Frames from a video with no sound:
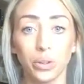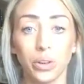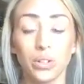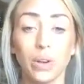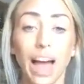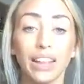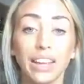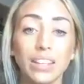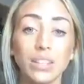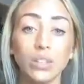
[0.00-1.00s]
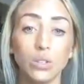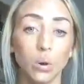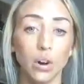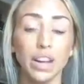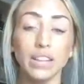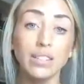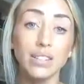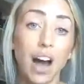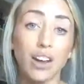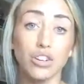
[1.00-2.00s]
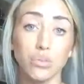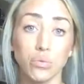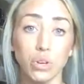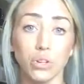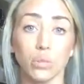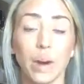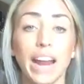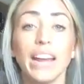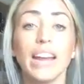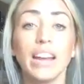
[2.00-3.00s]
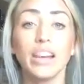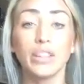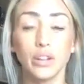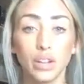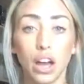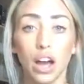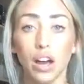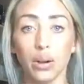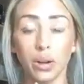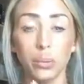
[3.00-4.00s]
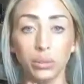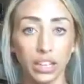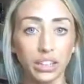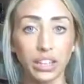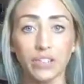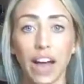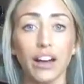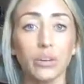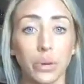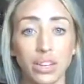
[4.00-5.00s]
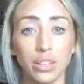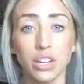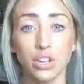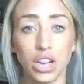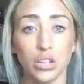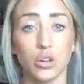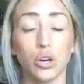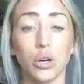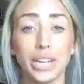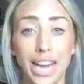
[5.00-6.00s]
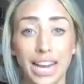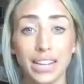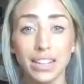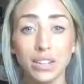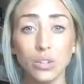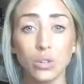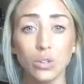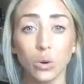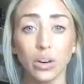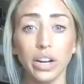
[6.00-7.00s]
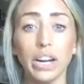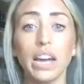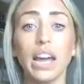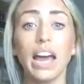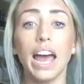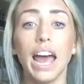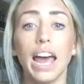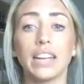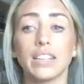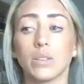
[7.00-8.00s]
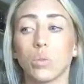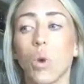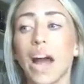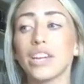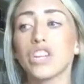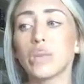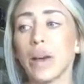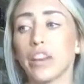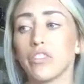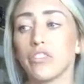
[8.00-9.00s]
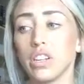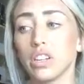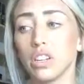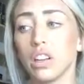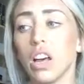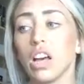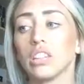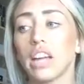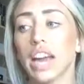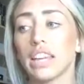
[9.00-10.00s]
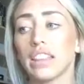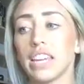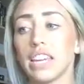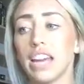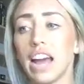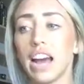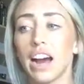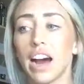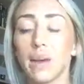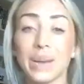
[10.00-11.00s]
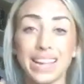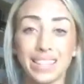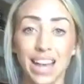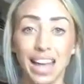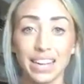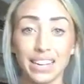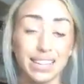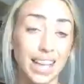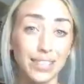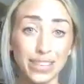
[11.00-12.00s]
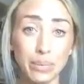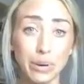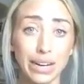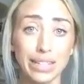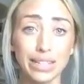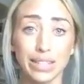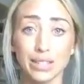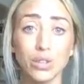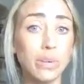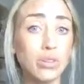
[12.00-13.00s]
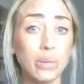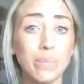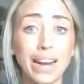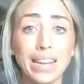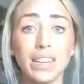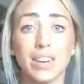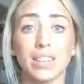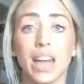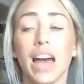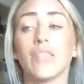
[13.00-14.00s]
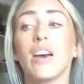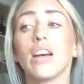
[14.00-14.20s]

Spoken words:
So Alex's story is not true, right? There's a completely valid reason that she has created this story and why she might feel like the anxiety, because I've experienced this too. I'm sure many of us have.